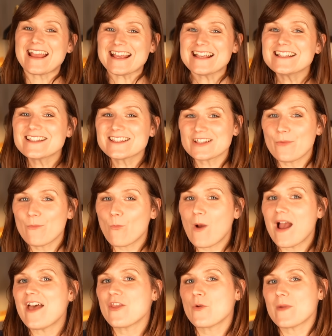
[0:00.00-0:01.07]
is
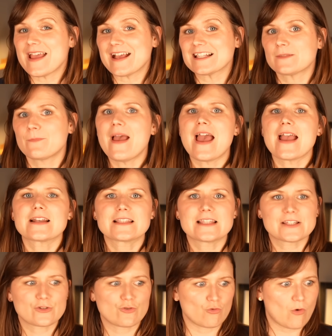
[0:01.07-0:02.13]
somewhere that we expect
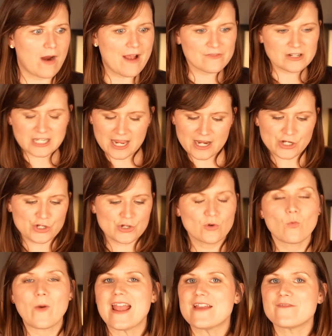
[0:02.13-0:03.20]
this gravitational
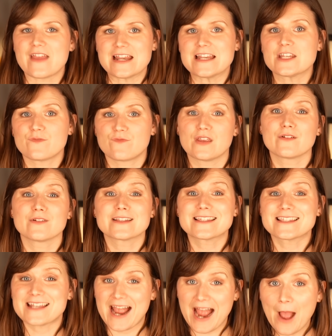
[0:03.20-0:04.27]
wave
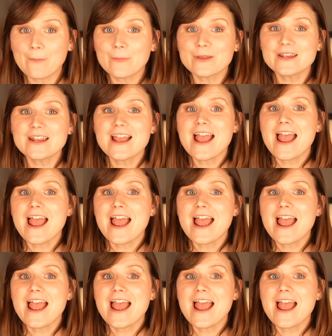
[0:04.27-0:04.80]
interference to happen,